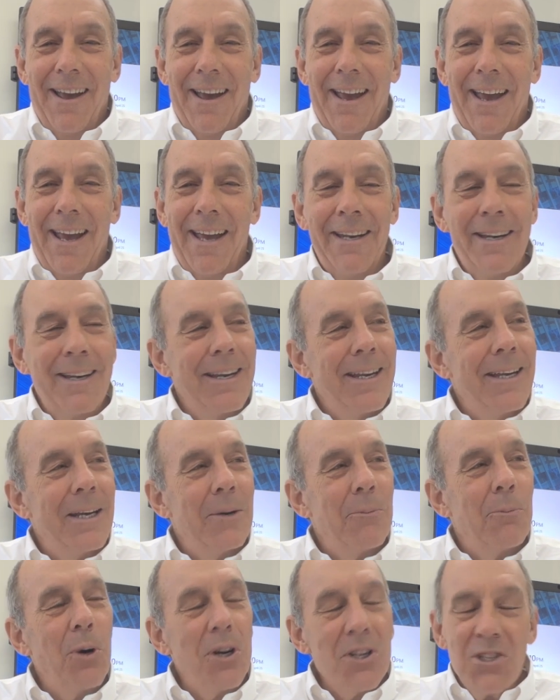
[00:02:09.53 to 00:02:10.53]
And it
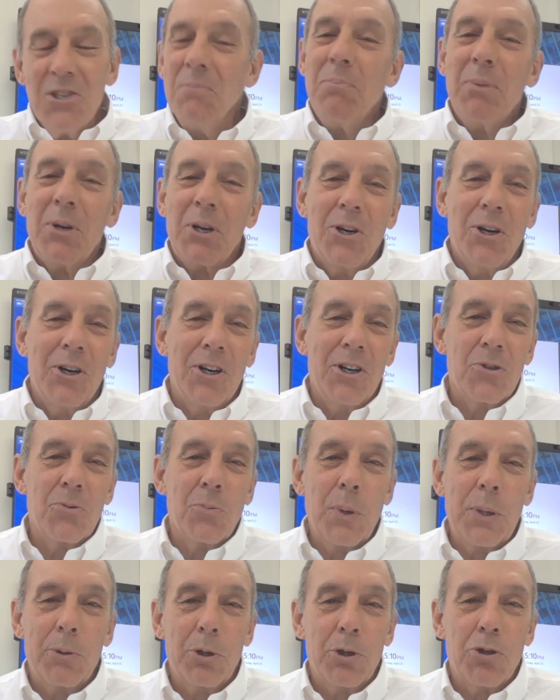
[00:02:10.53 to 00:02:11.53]
wasn't because
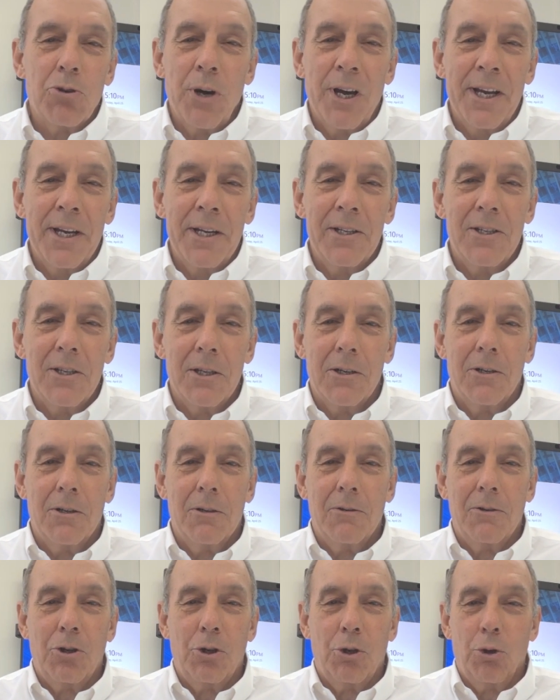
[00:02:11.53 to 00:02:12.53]
we were trying to
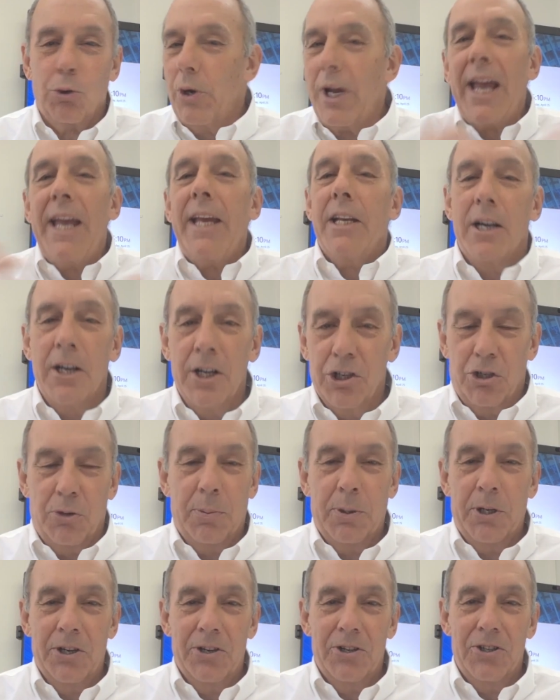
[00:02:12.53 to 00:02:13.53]
create
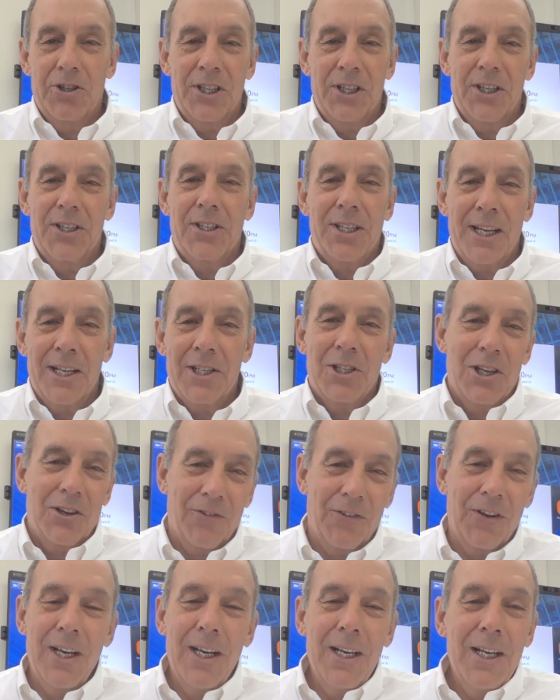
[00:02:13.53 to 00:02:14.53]
entrepreneurs in the sense
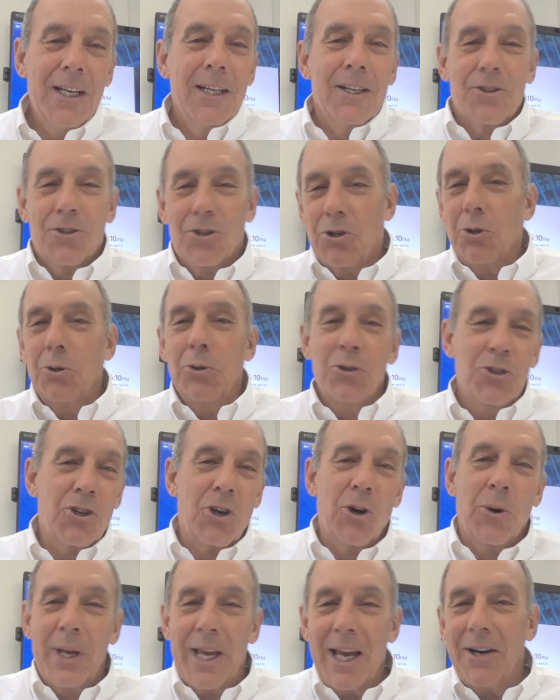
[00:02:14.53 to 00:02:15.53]
of students
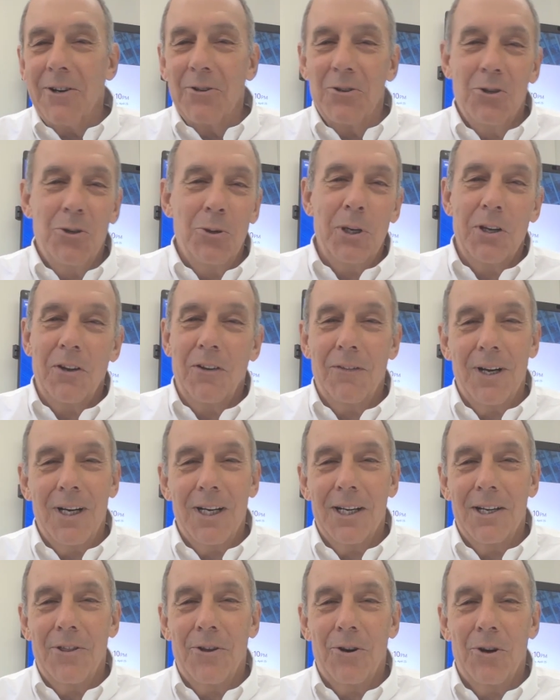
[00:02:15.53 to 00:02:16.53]
going out and doing
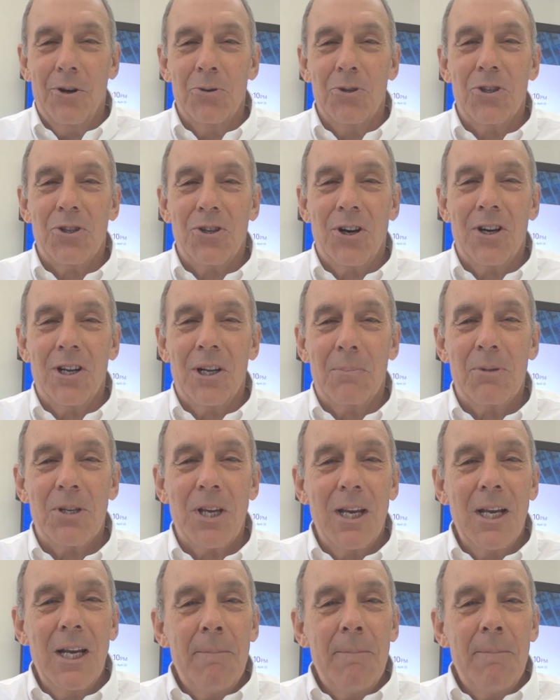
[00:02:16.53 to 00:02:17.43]
their own startups.